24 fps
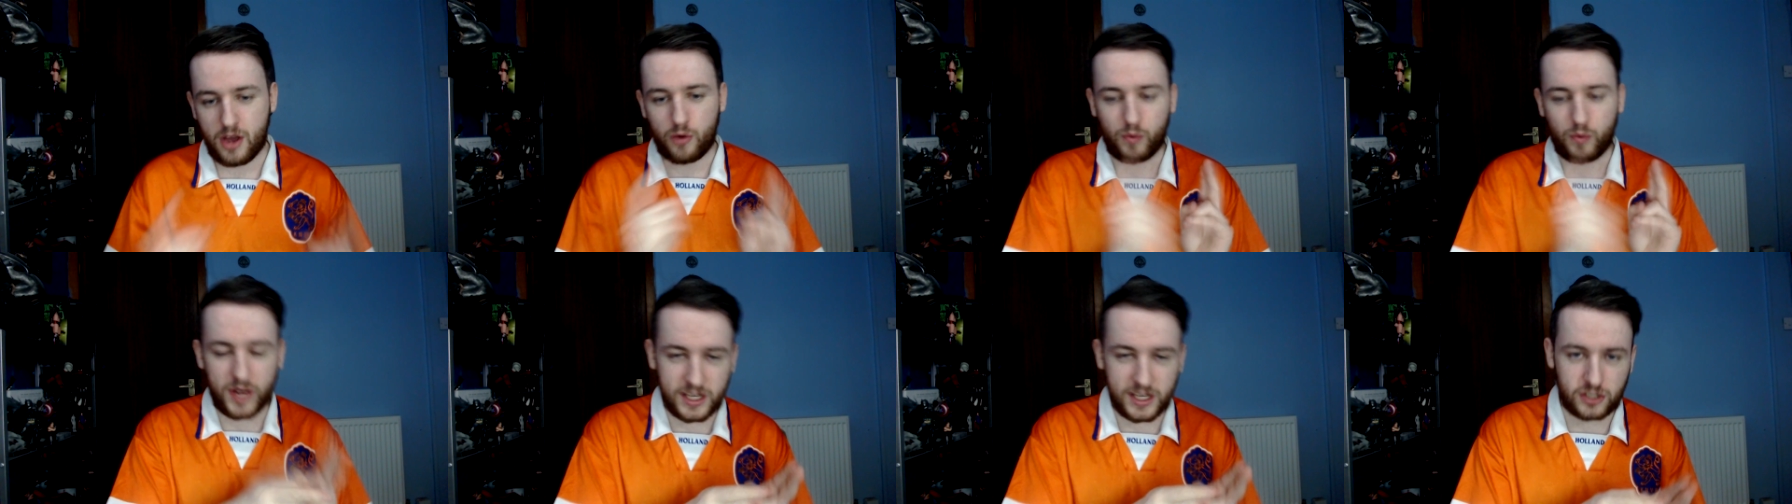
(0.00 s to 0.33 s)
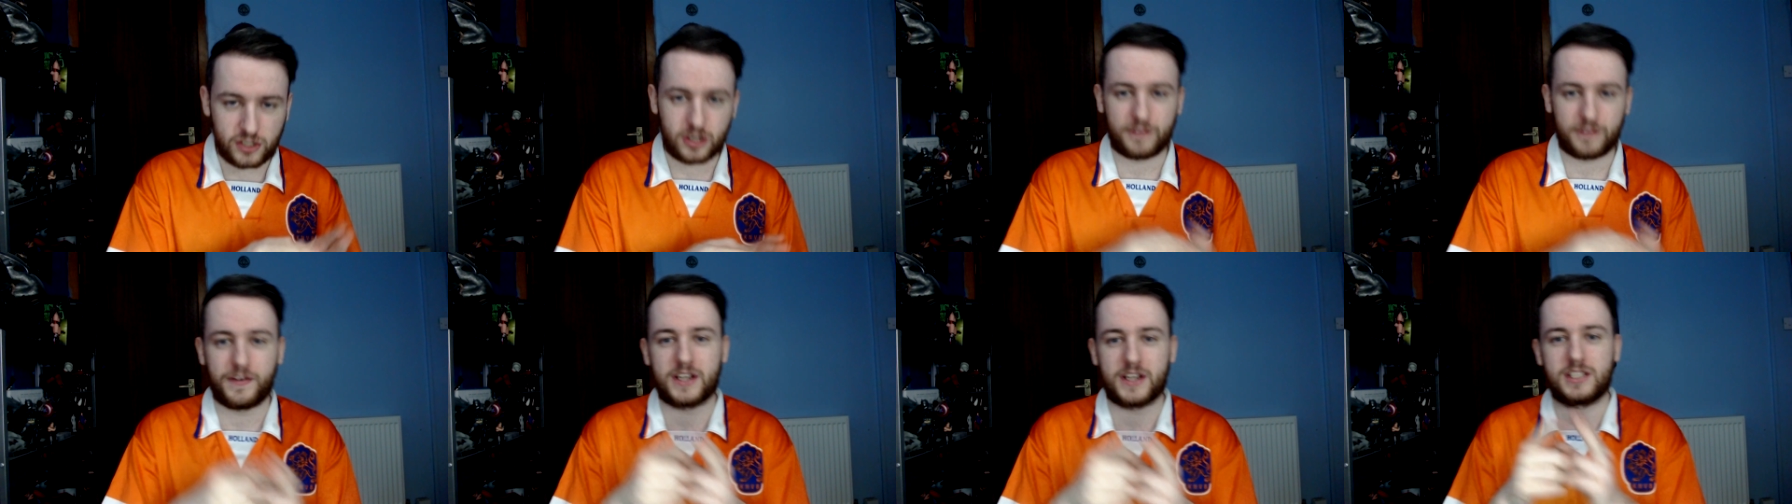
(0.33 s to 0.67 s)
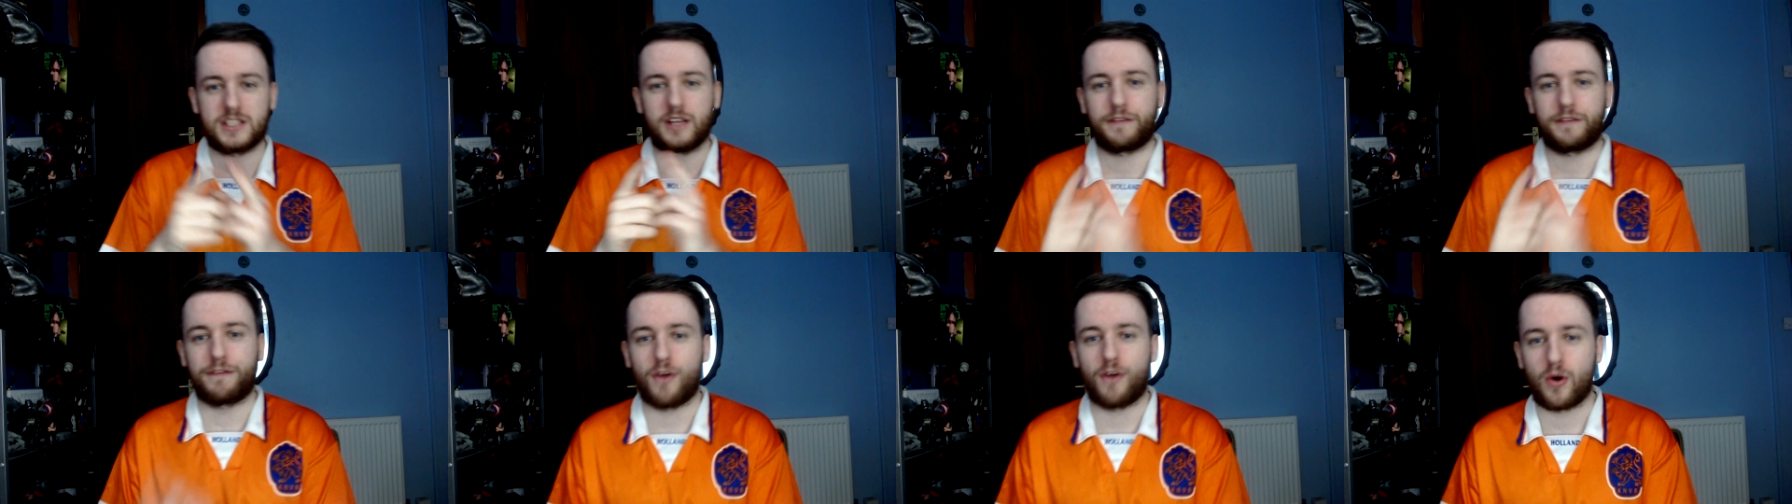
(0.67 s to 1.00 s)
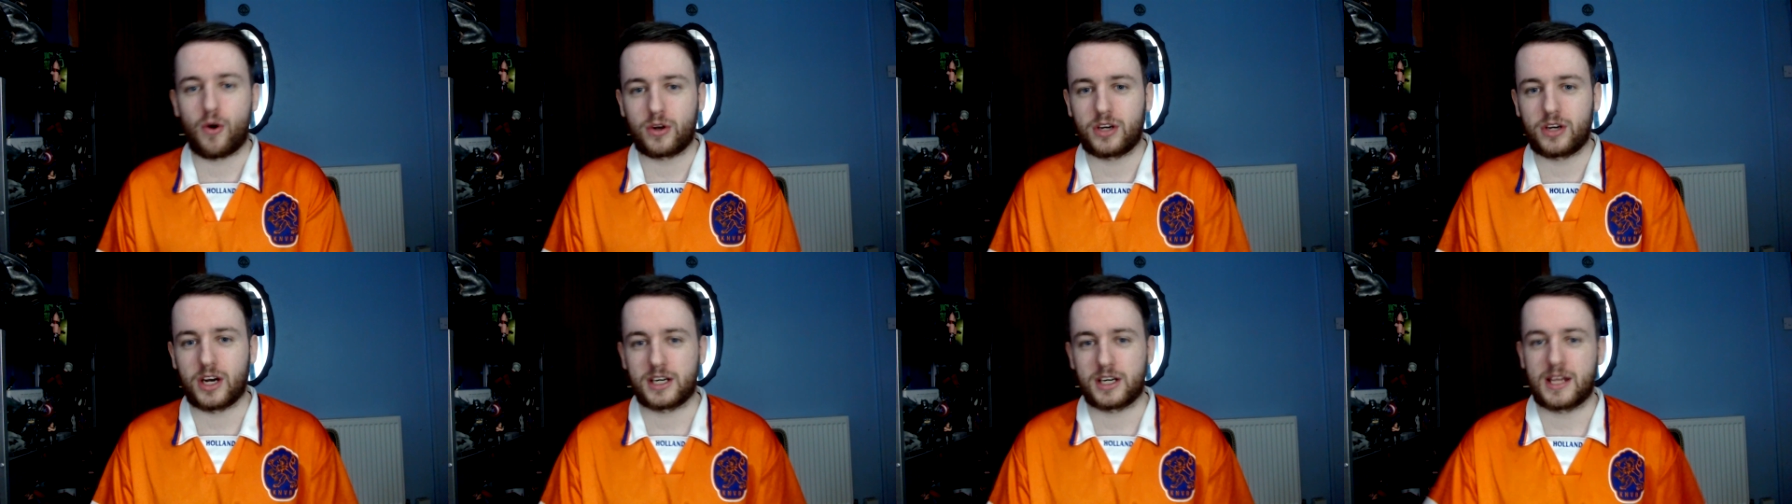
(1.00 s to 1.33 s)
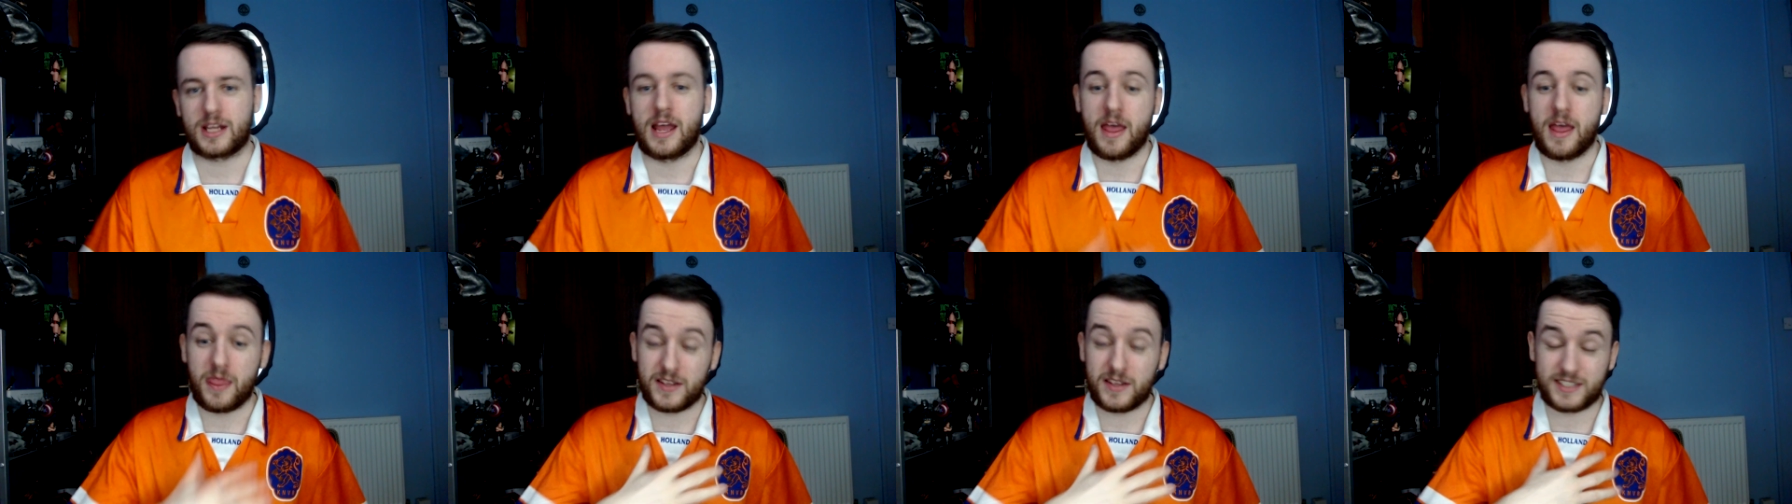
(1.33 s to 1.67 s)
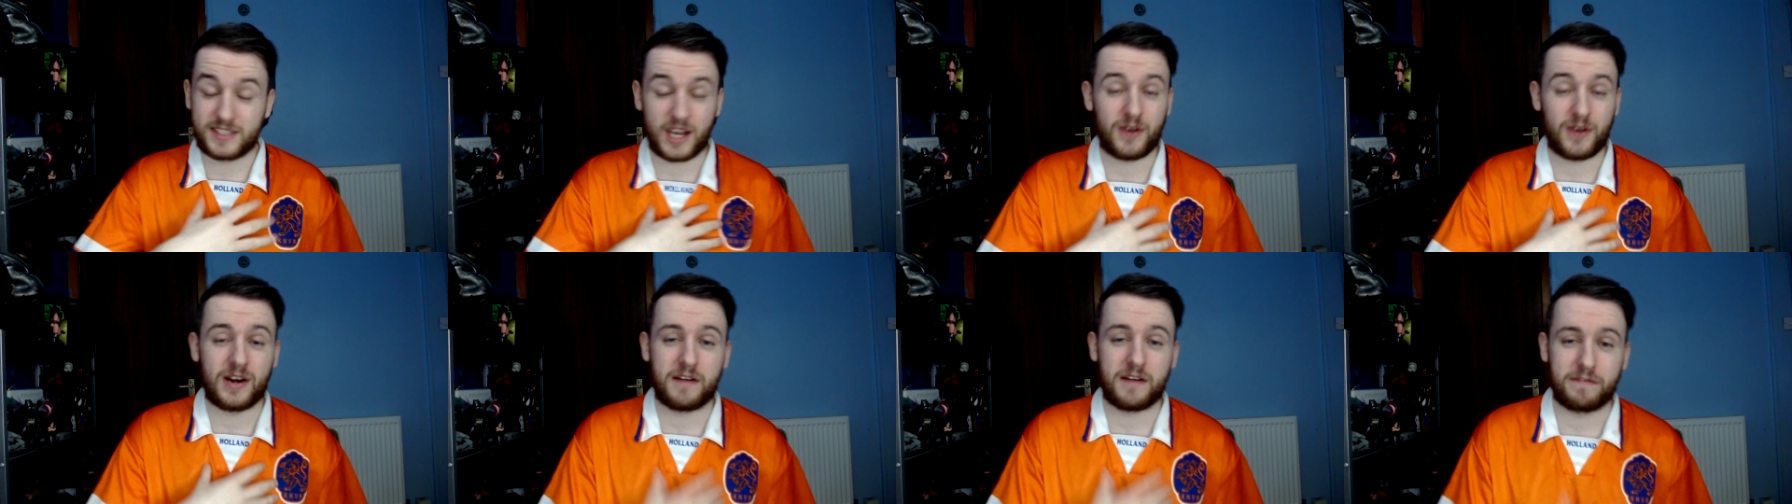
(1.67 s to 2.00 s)
Rangers versus Falkirk, the
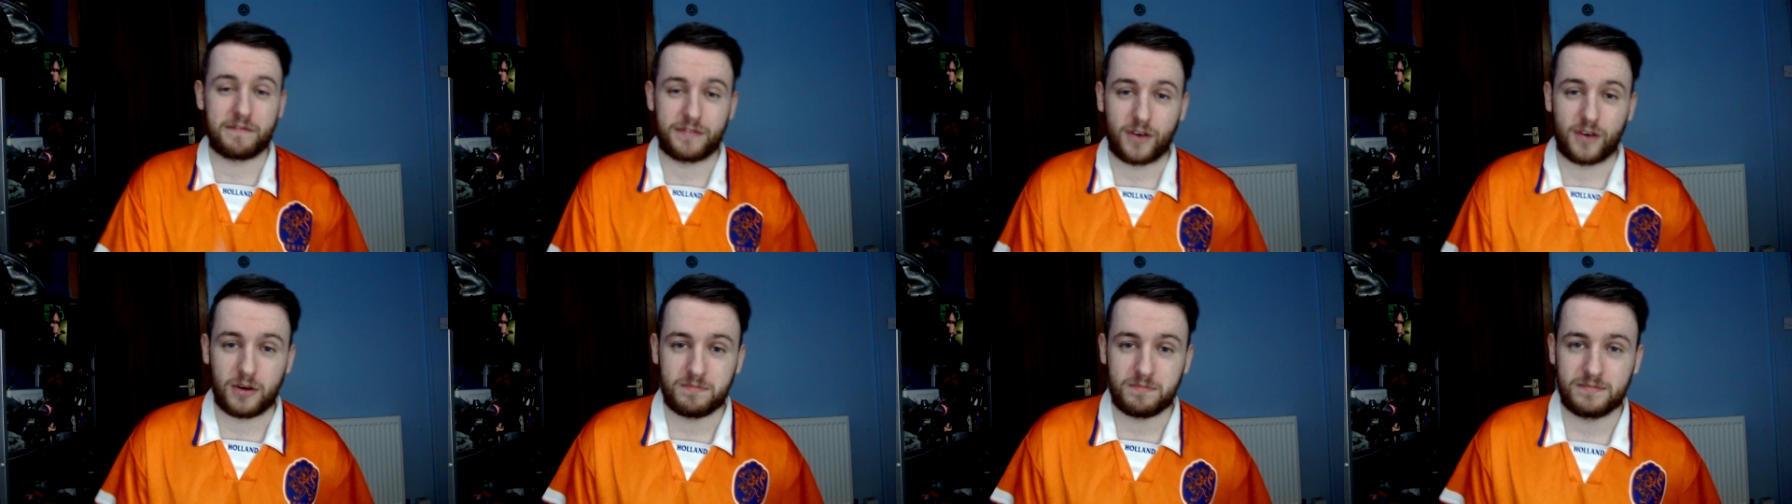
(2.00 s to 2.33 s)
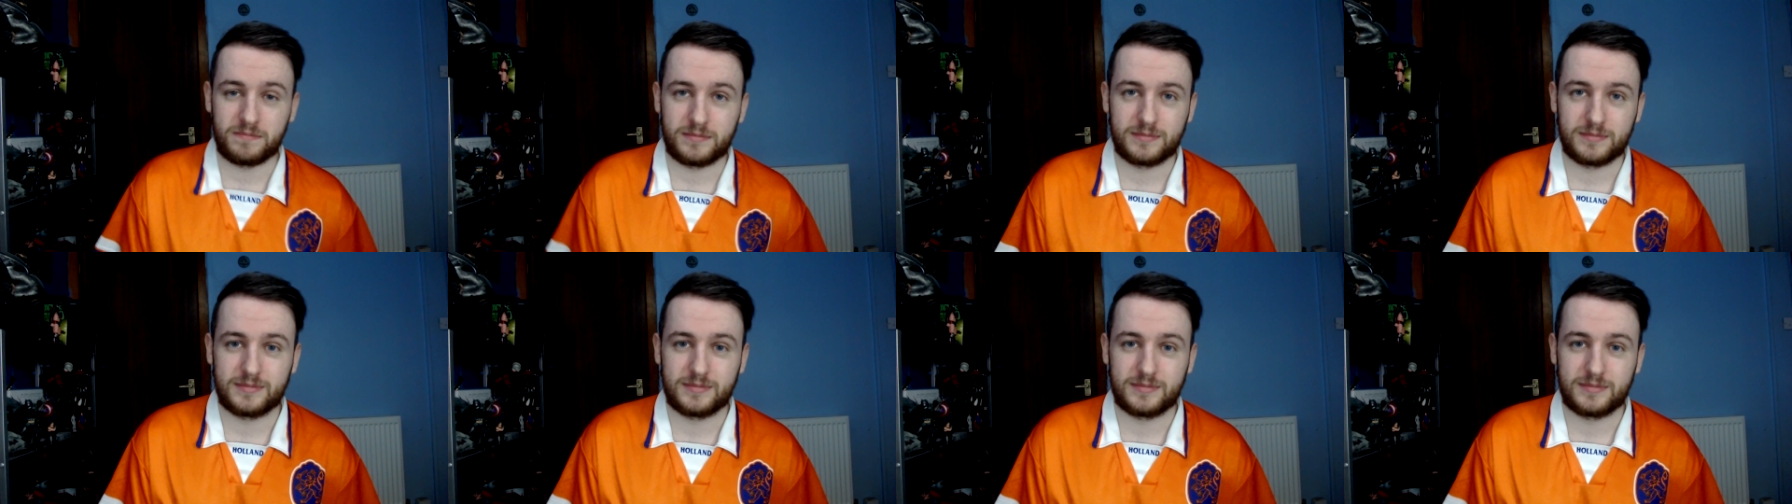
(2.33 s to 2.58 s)
town I'm from.